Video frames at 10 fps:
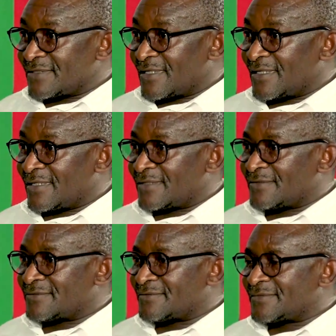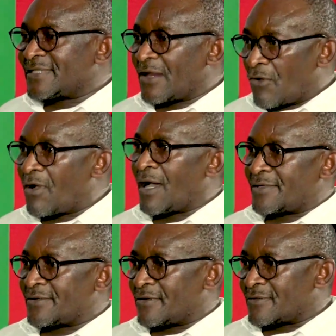The longer
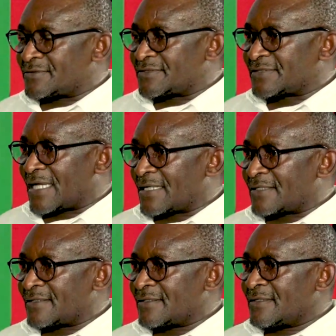you are on strike,